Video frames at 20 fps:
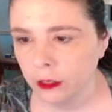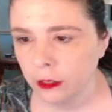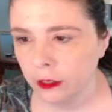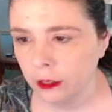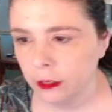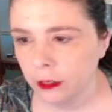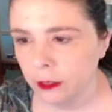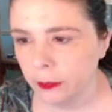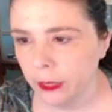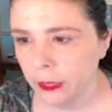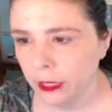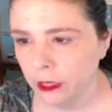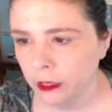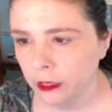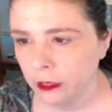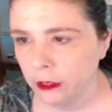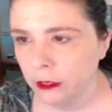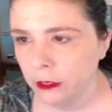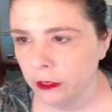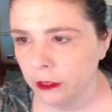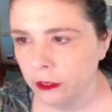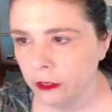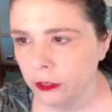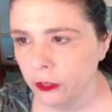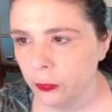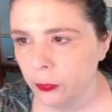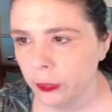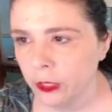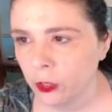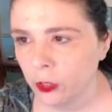and smiled in her
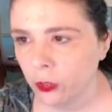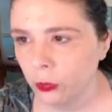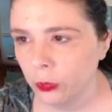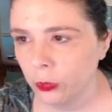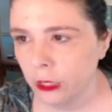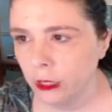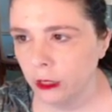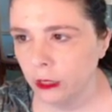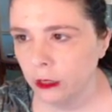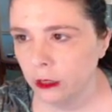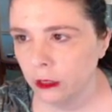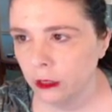special way.